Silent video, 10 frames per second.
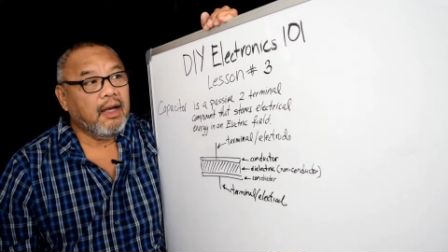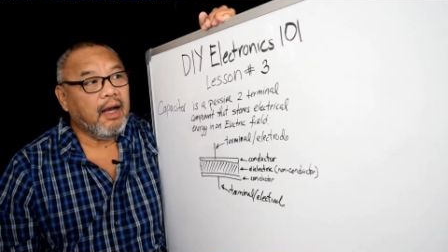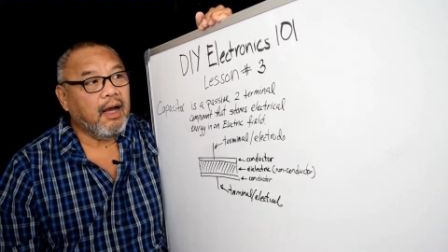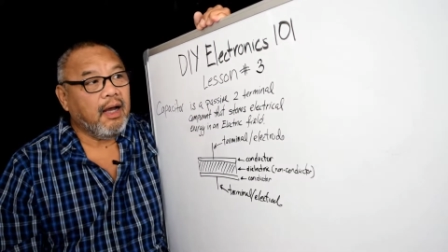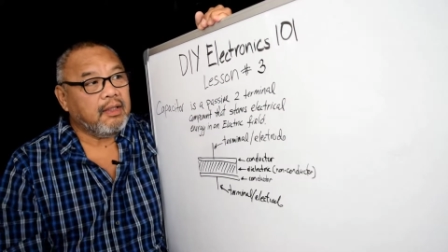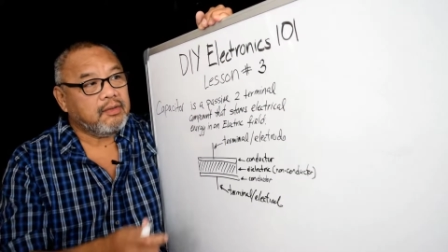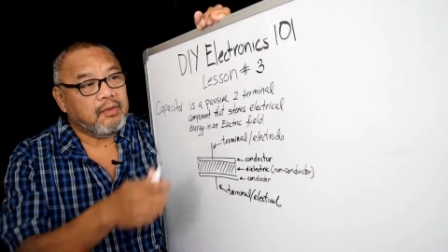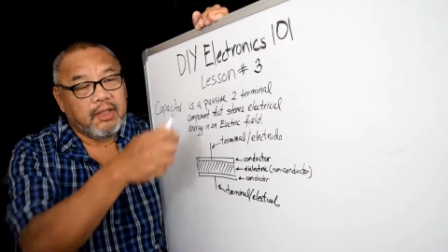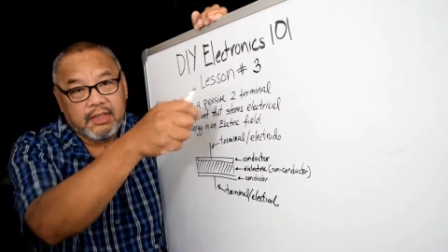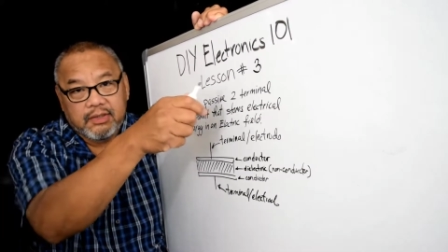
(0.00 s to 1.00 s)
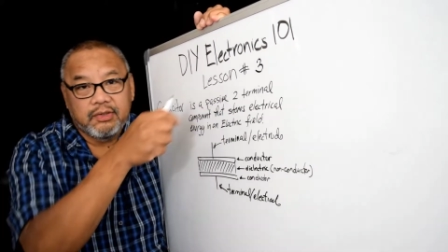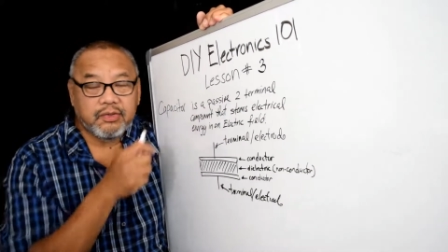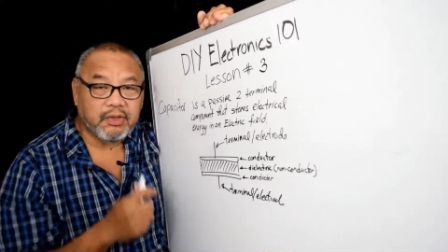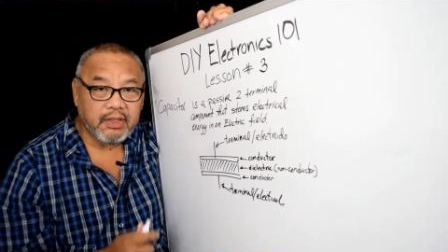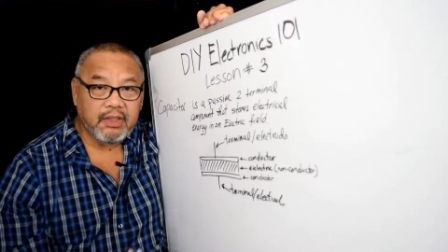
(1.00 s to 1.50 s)
to lesson
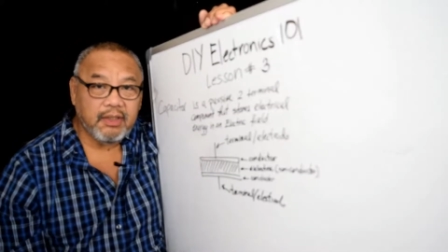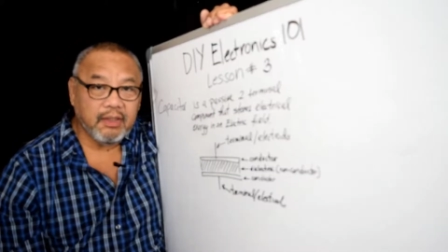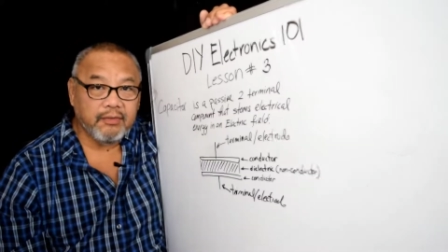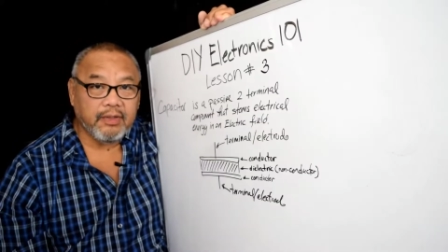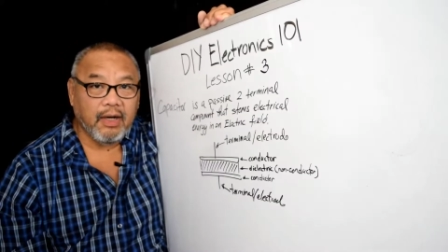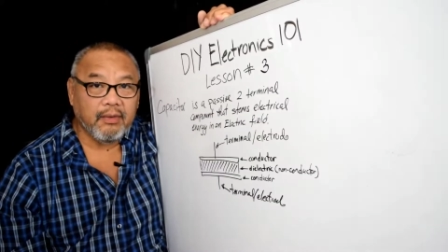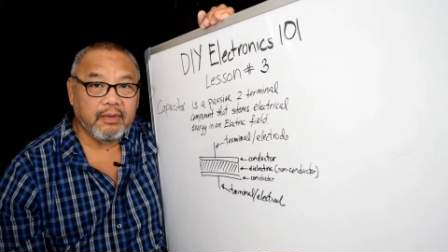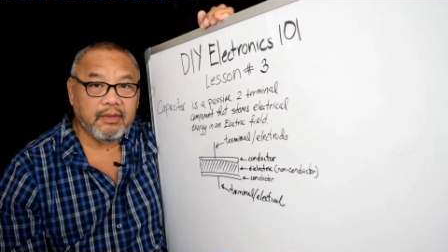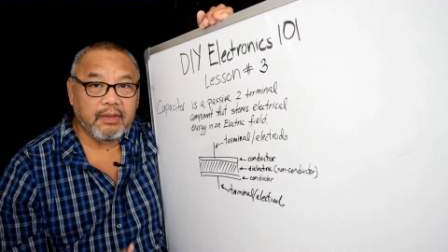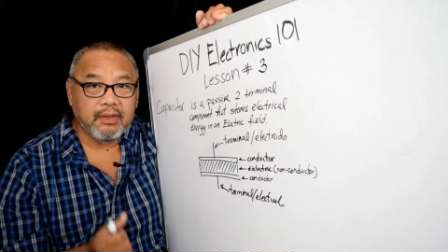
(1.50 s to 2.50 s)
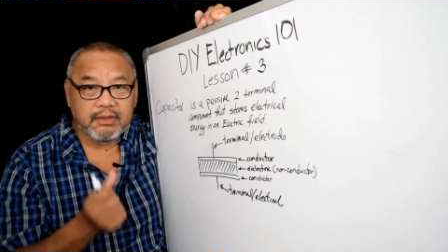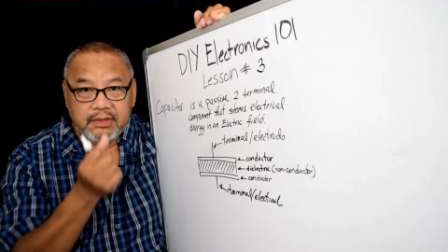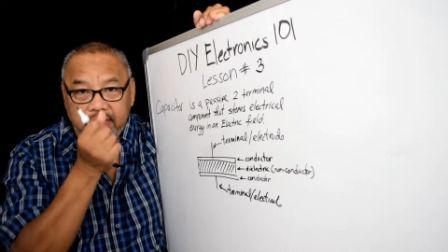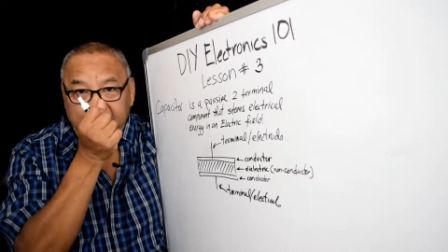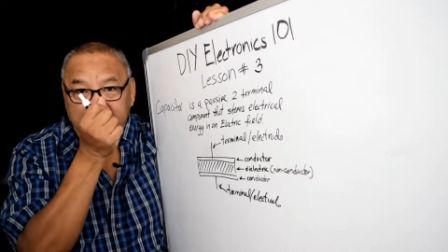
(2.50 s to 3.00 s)
3 of our
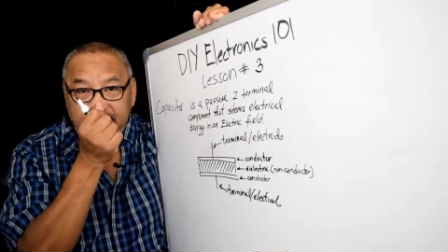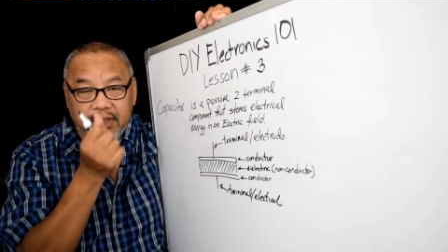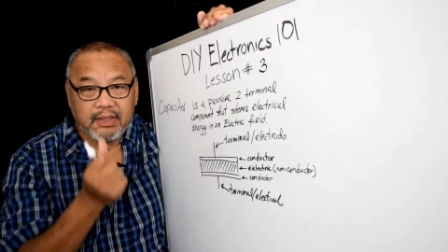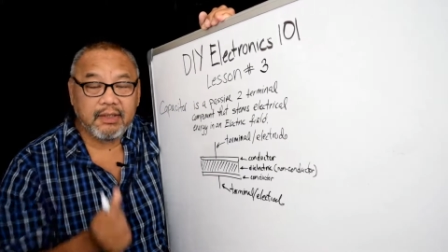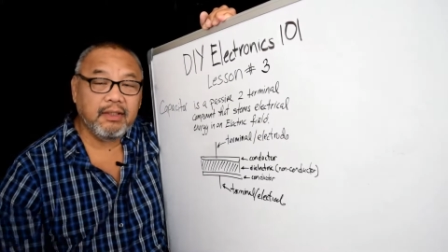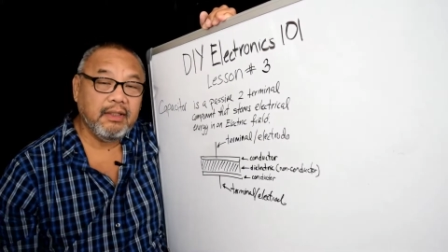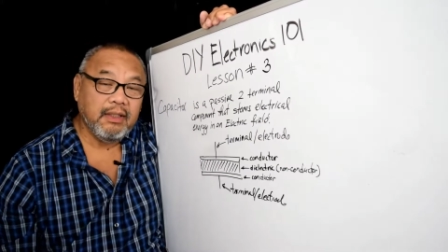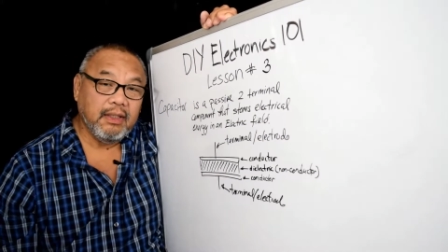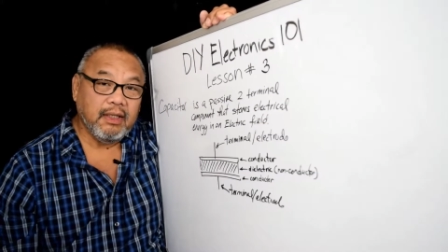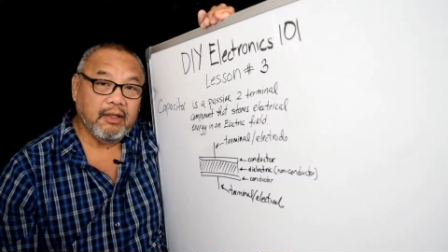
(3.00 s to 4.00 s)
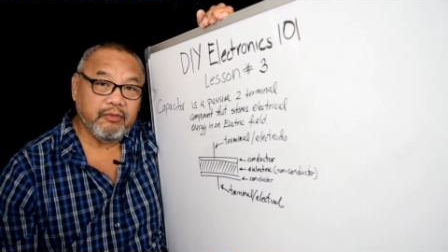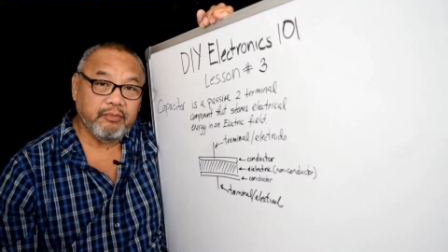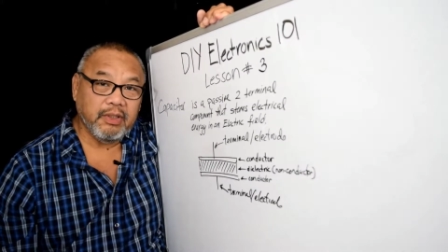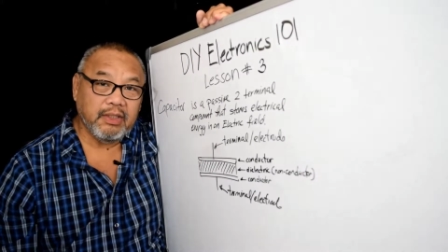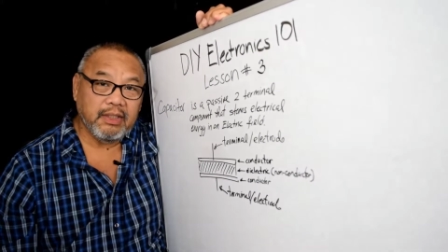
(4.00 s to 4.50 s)
series here of
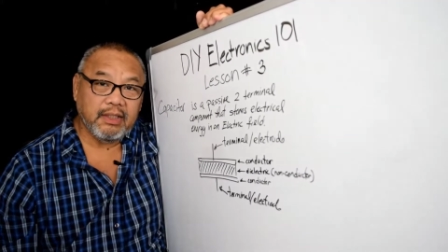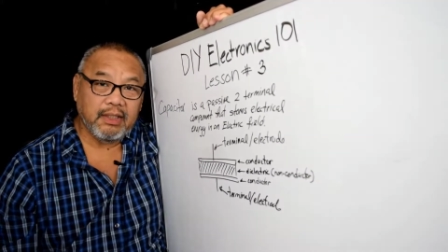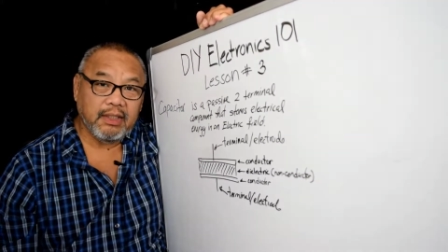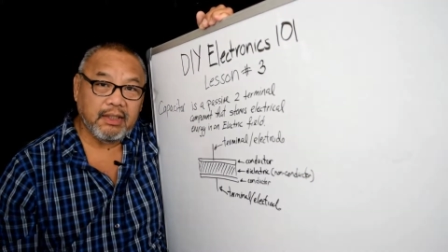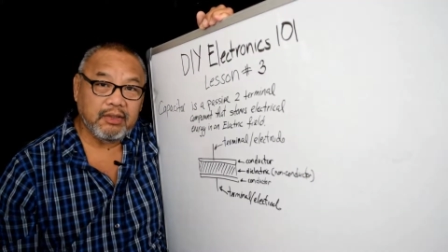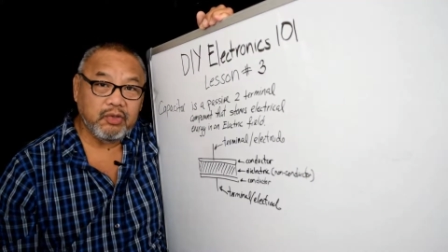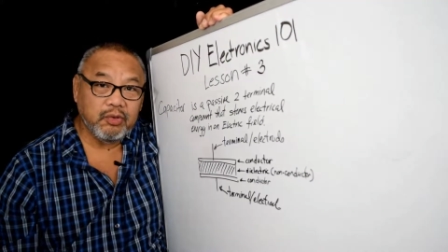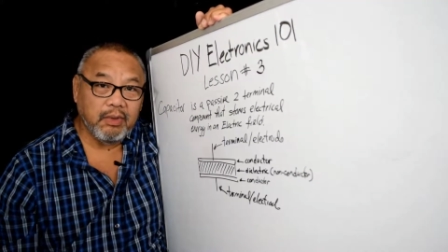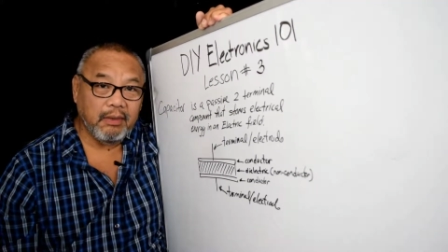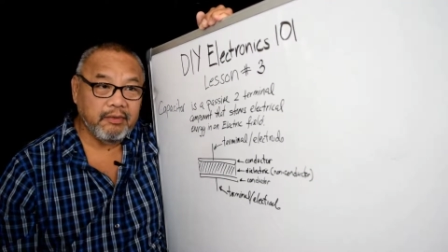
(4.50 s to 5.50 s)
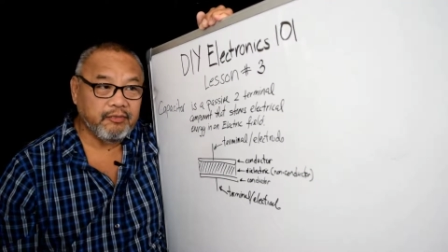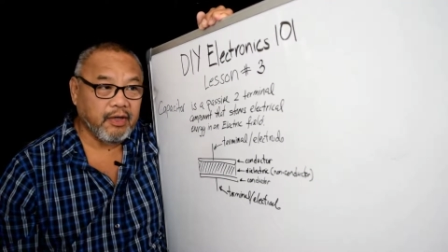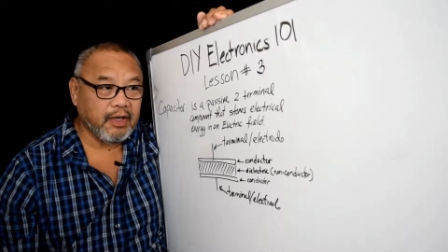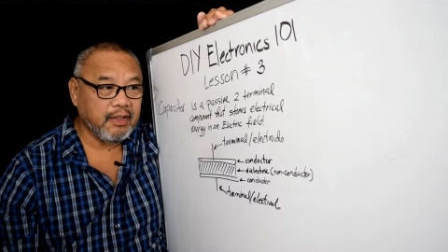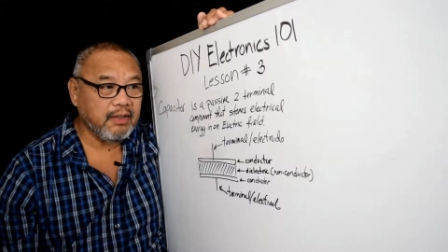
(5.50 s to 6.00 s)
building a tube
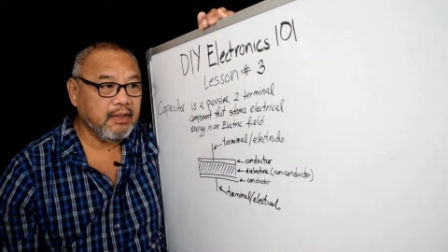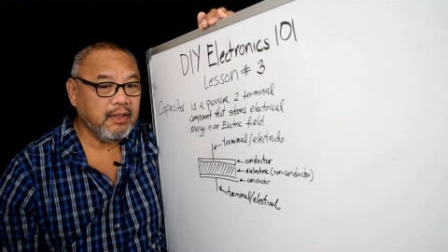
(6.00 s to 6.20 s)
amplifier.